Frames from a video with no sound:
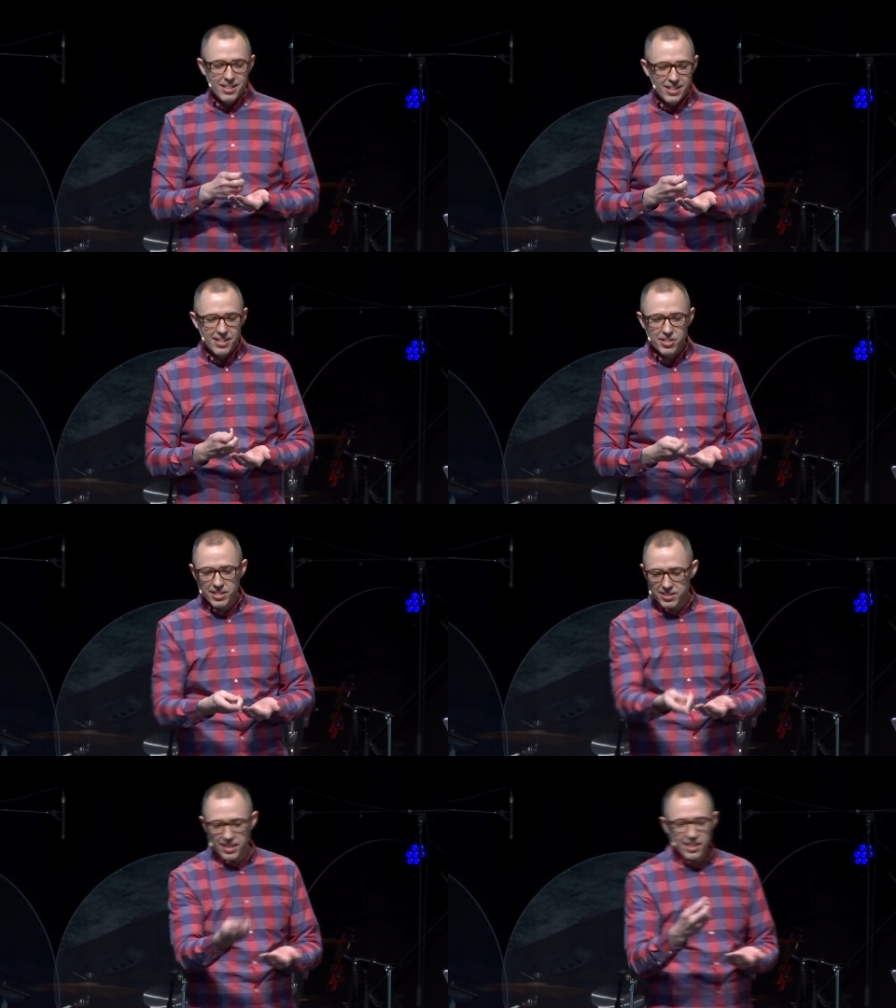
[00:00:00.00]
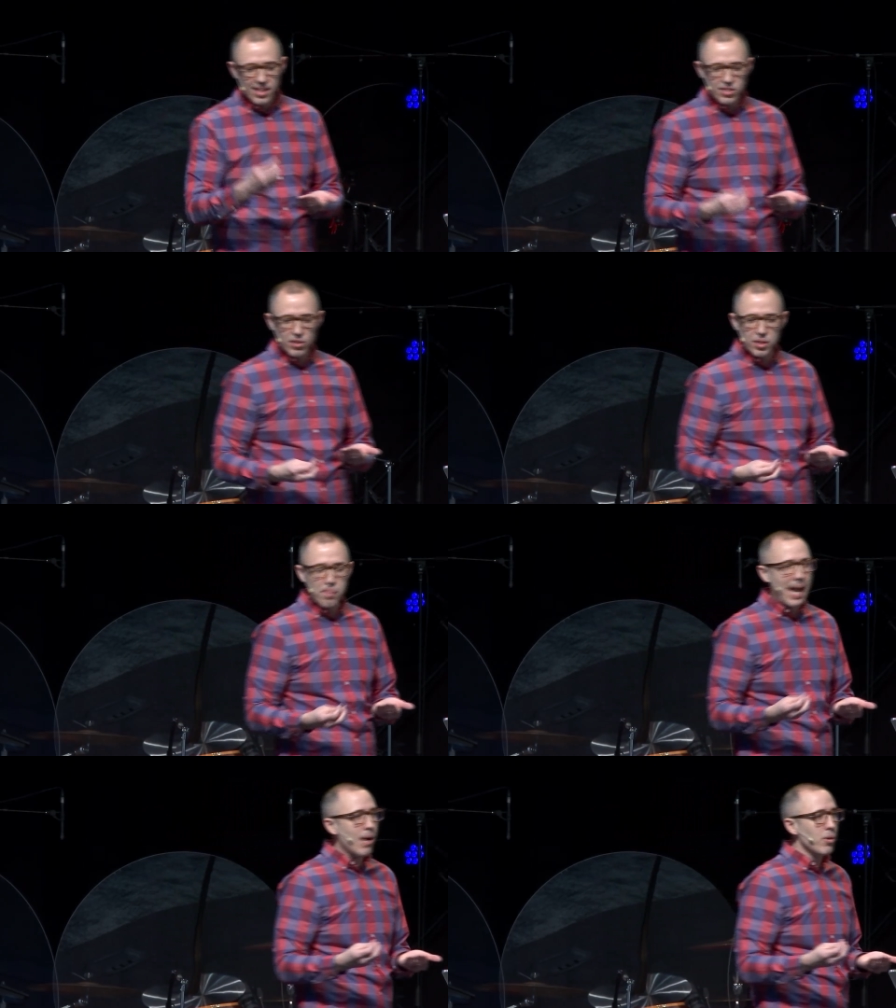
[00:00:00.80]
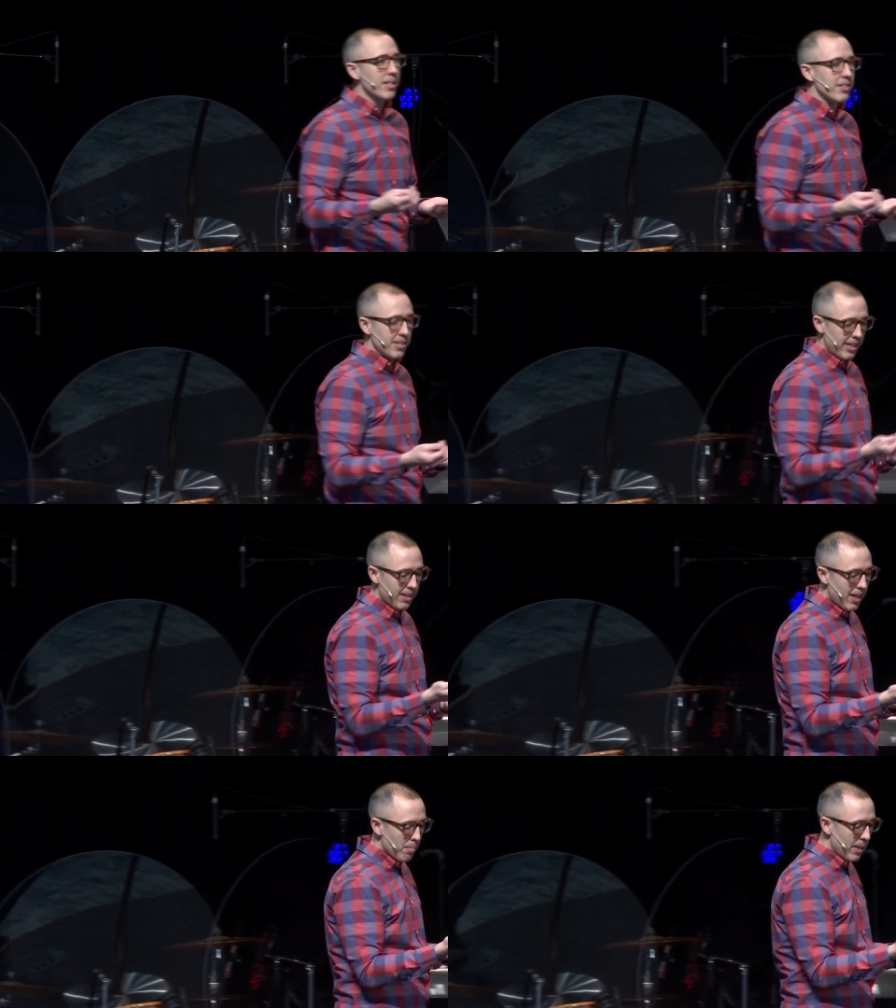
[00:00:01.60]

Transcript: Yeah, j- see, I told you, power in the seed.